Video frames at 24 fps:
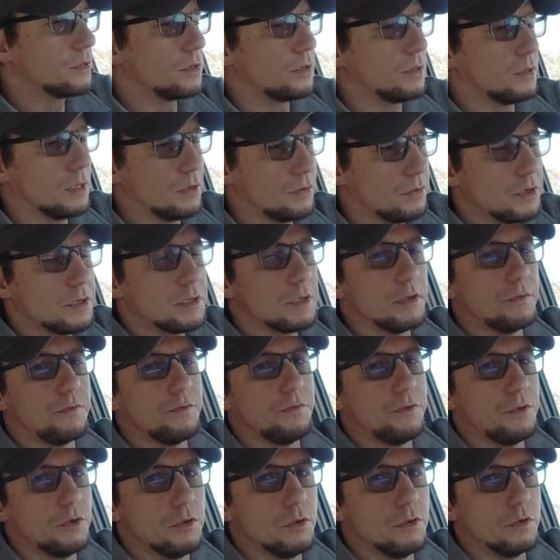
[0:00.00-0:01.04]
there, there is a
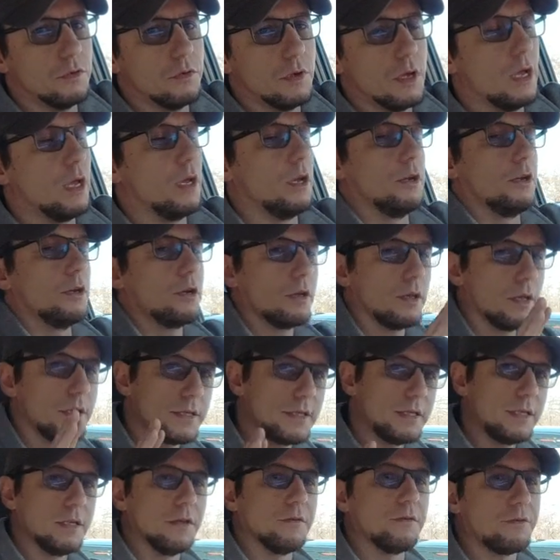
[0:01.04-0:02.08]
few you're gonna
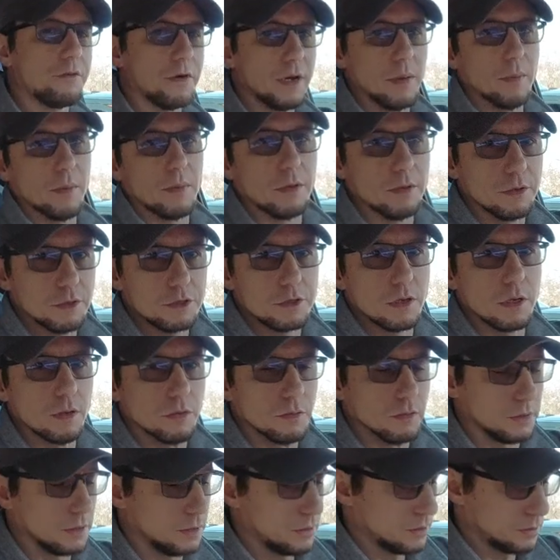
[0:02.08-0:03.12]
see the frame. I'm gonna show
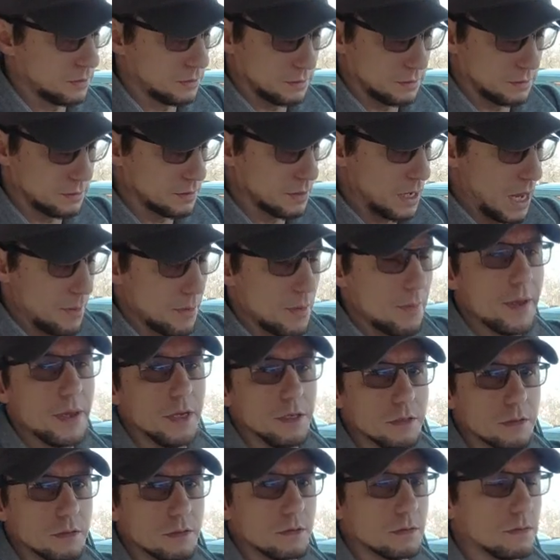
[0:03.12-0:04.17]
you. It's I'm
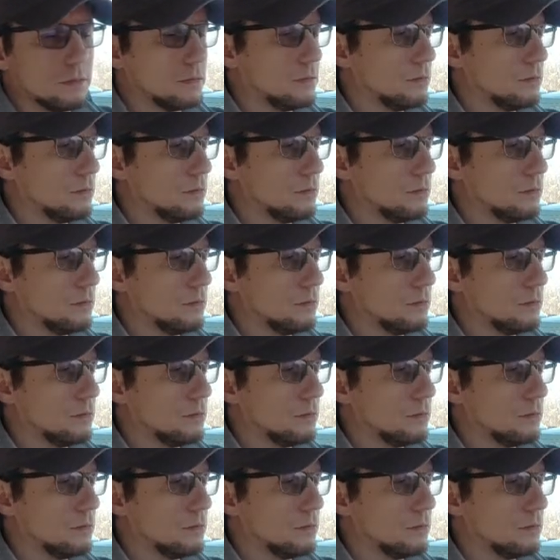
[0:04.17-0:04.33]
amazed,